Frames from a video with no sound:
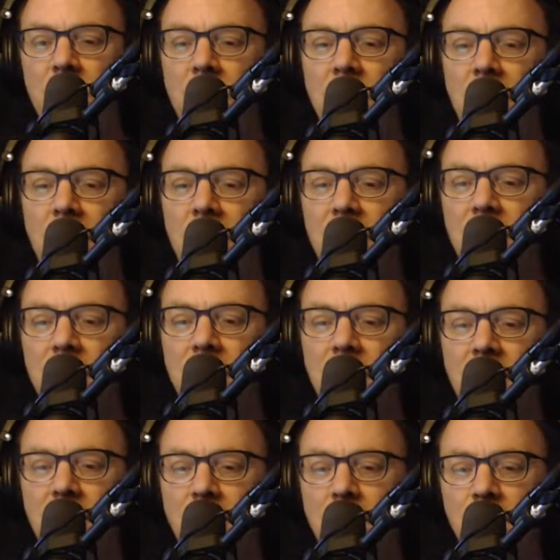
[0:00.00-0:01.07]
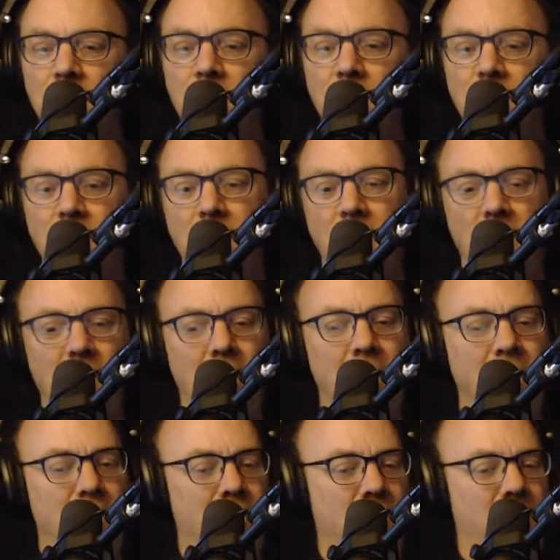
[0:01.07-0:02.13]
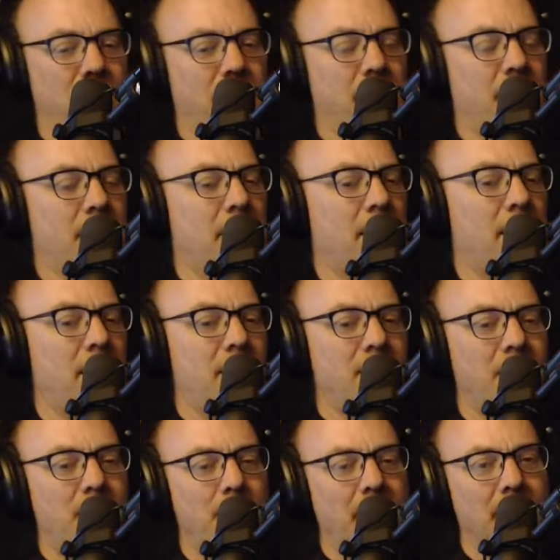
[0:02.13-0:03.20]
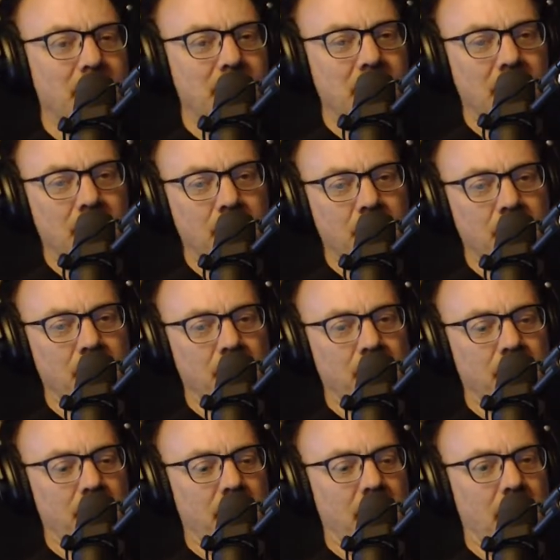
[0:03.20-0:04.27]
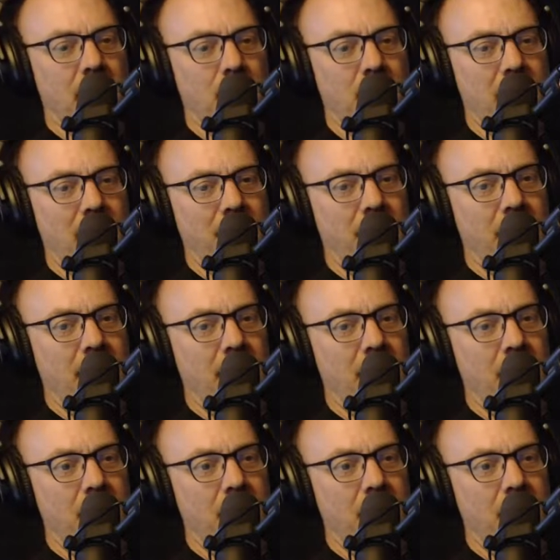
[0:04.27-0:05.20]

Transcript: and um, yeah, free Palestine. Bye for now.